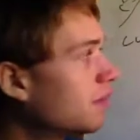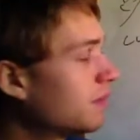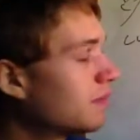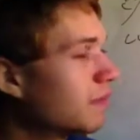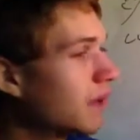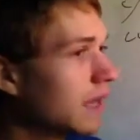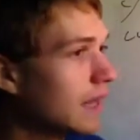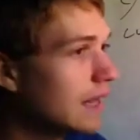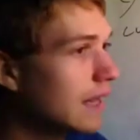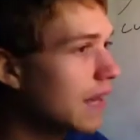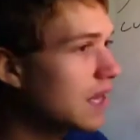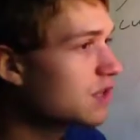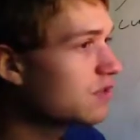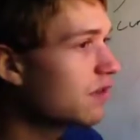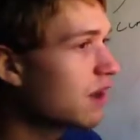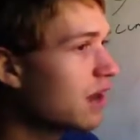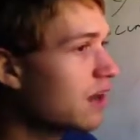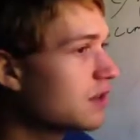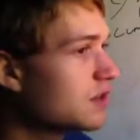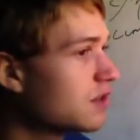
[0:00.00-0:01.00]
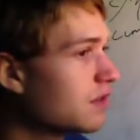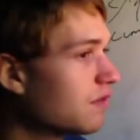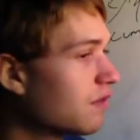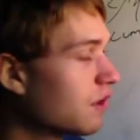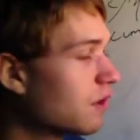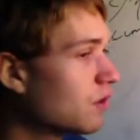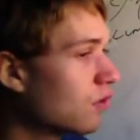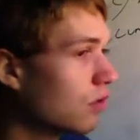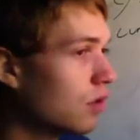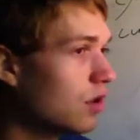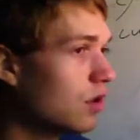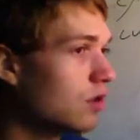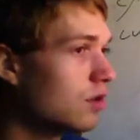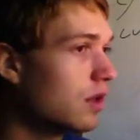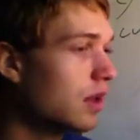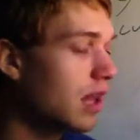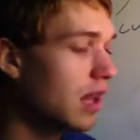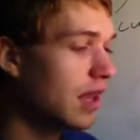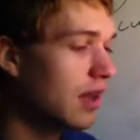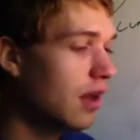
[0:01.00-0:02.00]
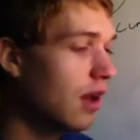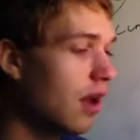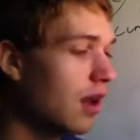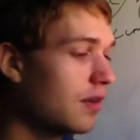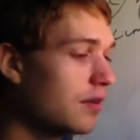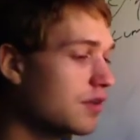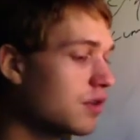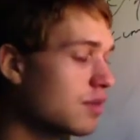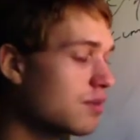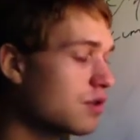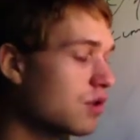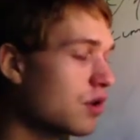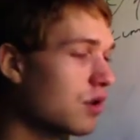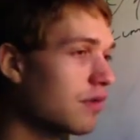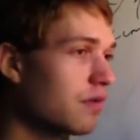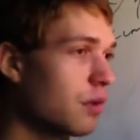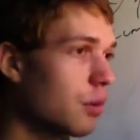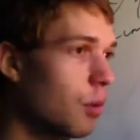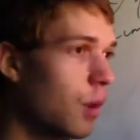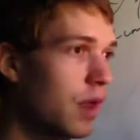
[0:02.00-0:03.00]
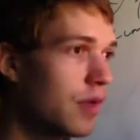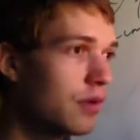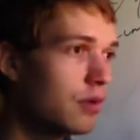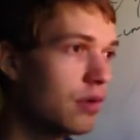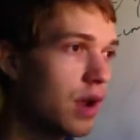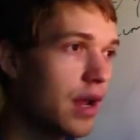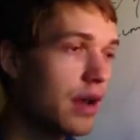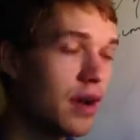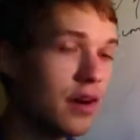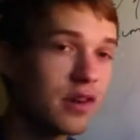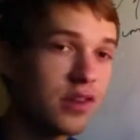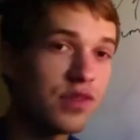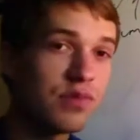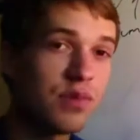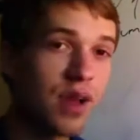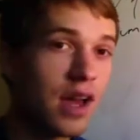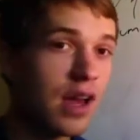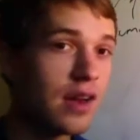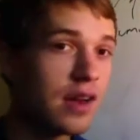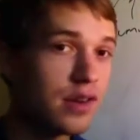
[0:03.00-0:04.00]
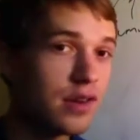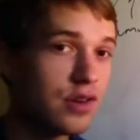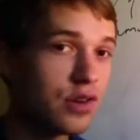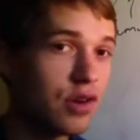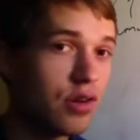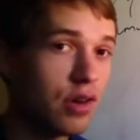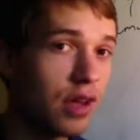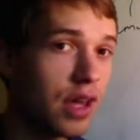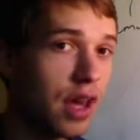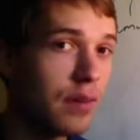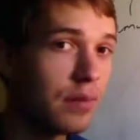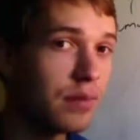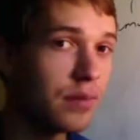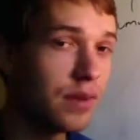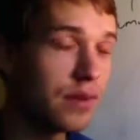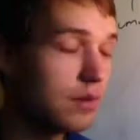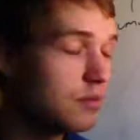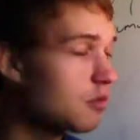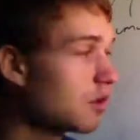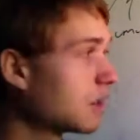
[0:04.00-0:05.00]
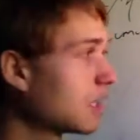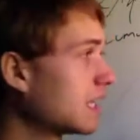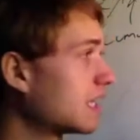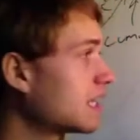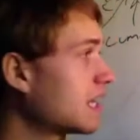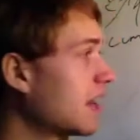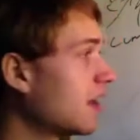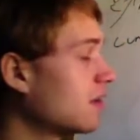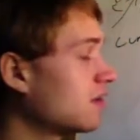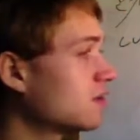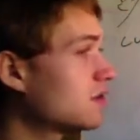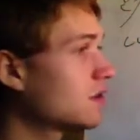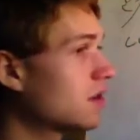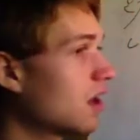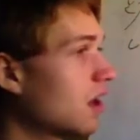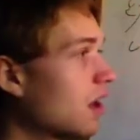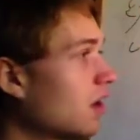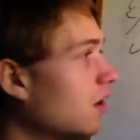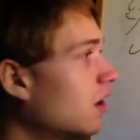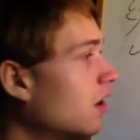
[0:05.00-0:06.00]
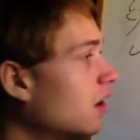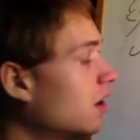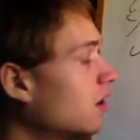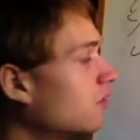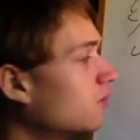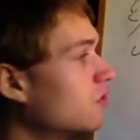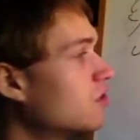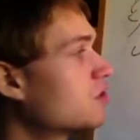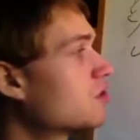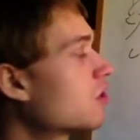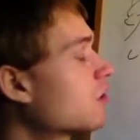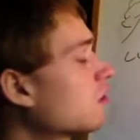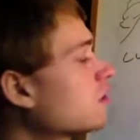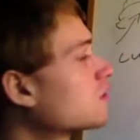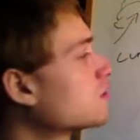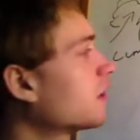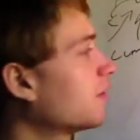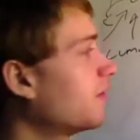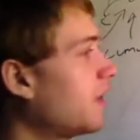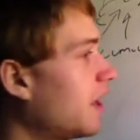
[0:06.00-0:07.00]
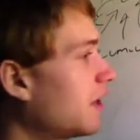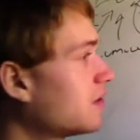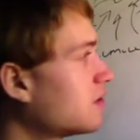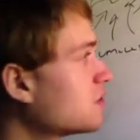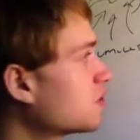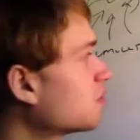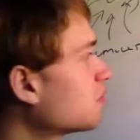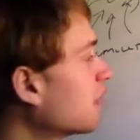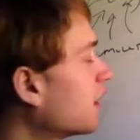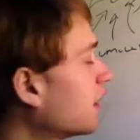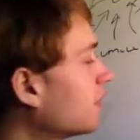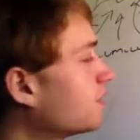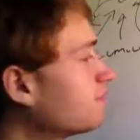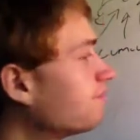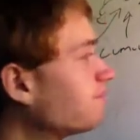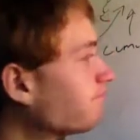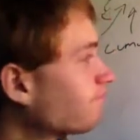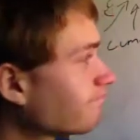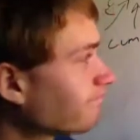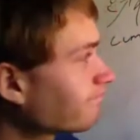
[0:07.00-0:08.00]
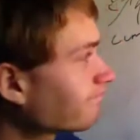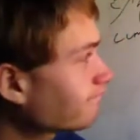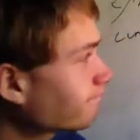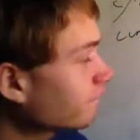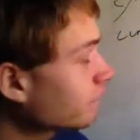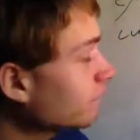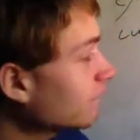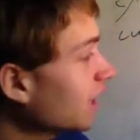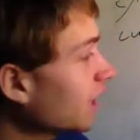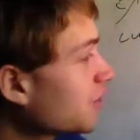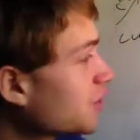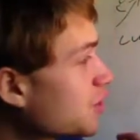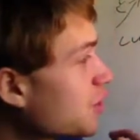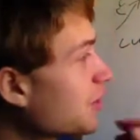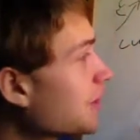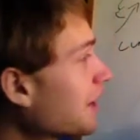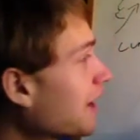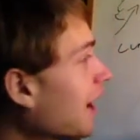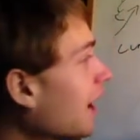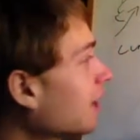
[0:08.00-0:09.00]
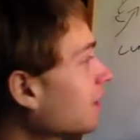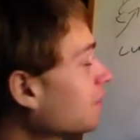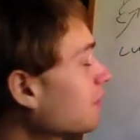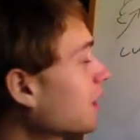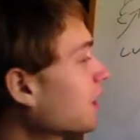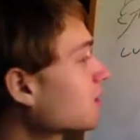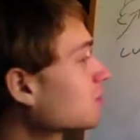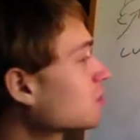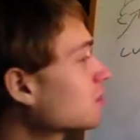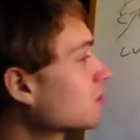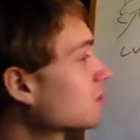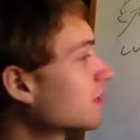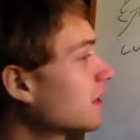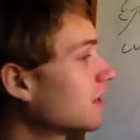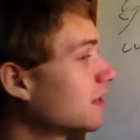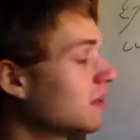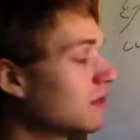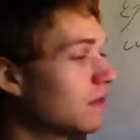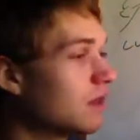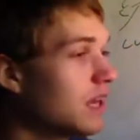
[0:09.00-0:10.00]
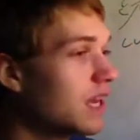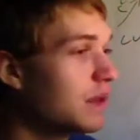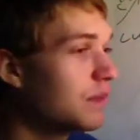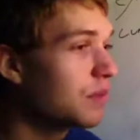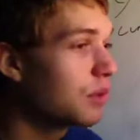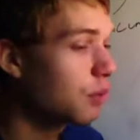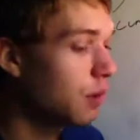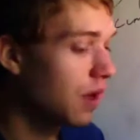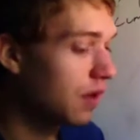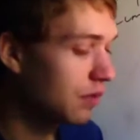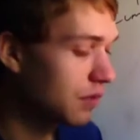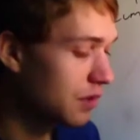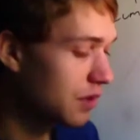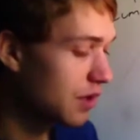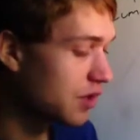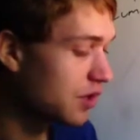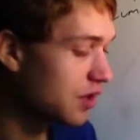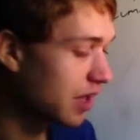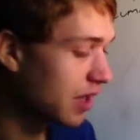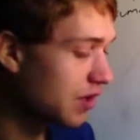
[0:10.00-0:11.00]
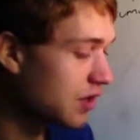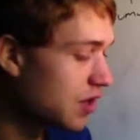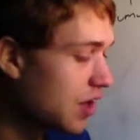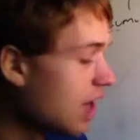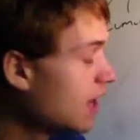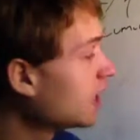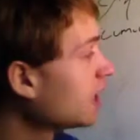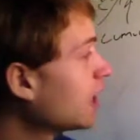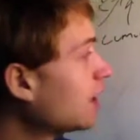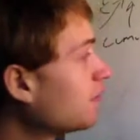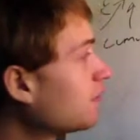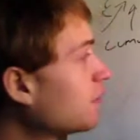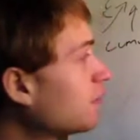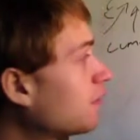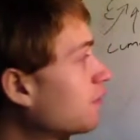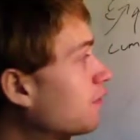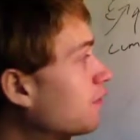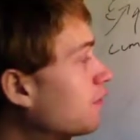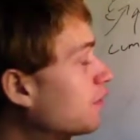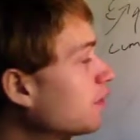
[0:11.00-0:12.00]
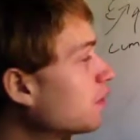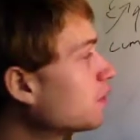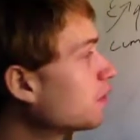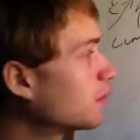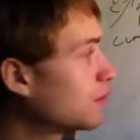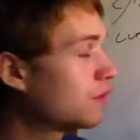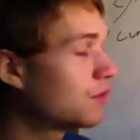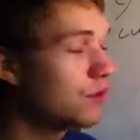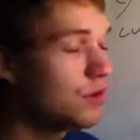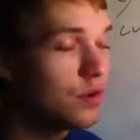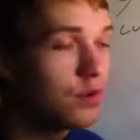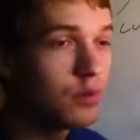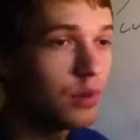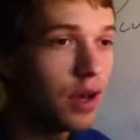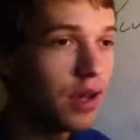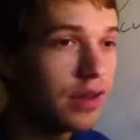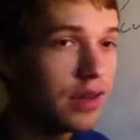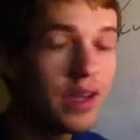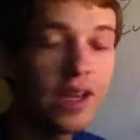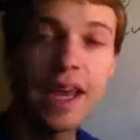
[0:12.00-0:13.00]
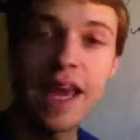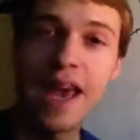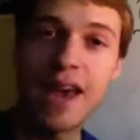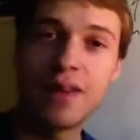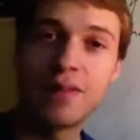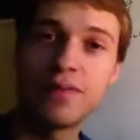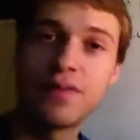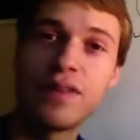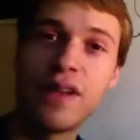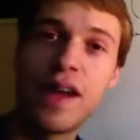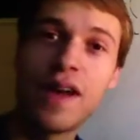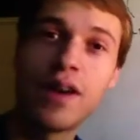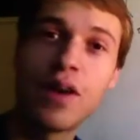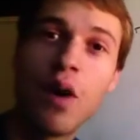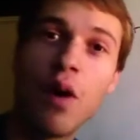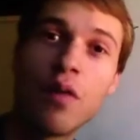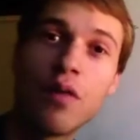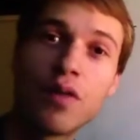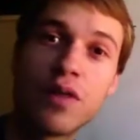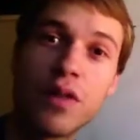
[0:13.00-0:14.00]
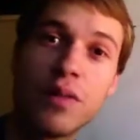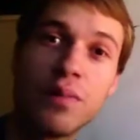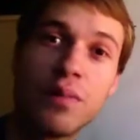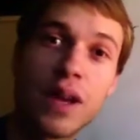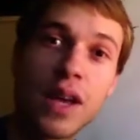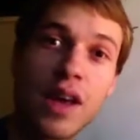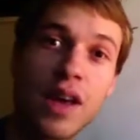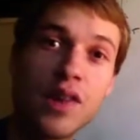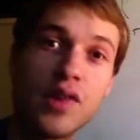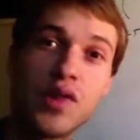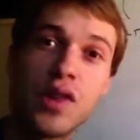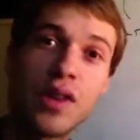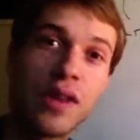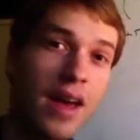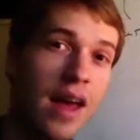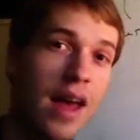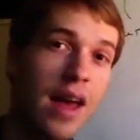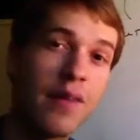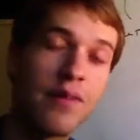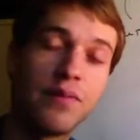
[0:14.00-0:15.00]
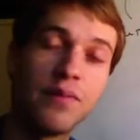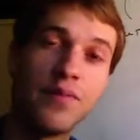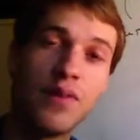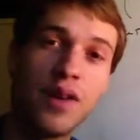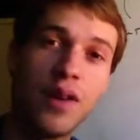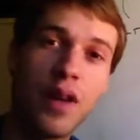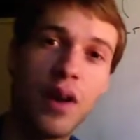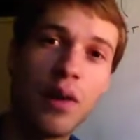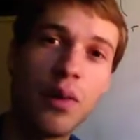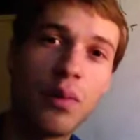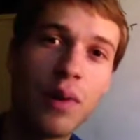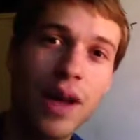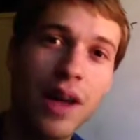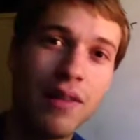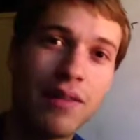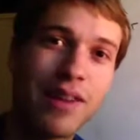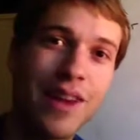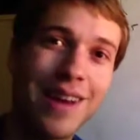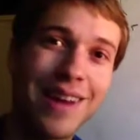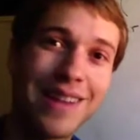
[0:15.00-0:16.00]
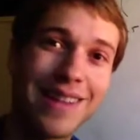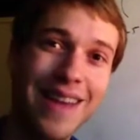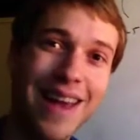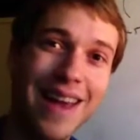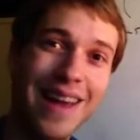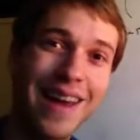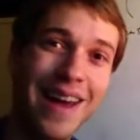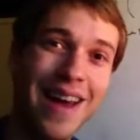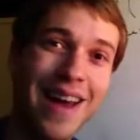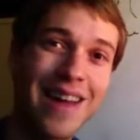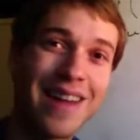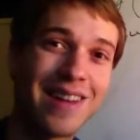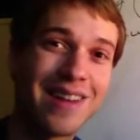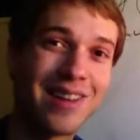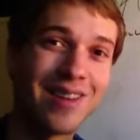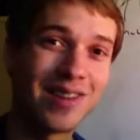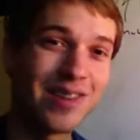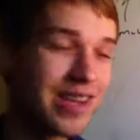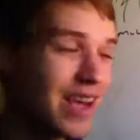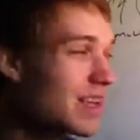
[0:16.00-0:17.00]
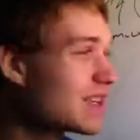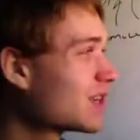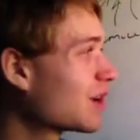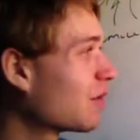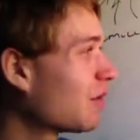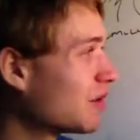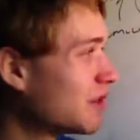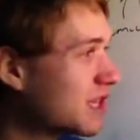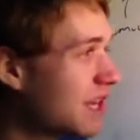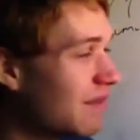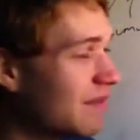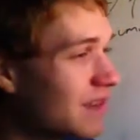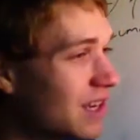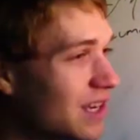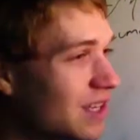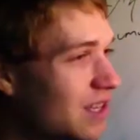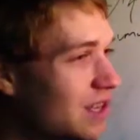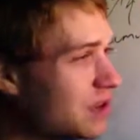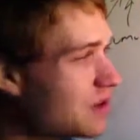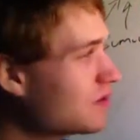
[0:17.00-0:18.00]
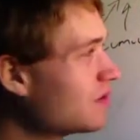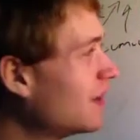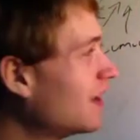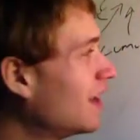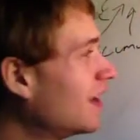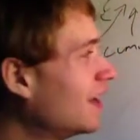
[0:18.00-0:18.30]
been classified as severe, or you're looking on some sort of a weather radar display and it's showing up with intense returns on that display. So you got to make sure that you keep away from these things. If you flew through one, you can't fly over them because you have no way of getting that high in your Cessna 172.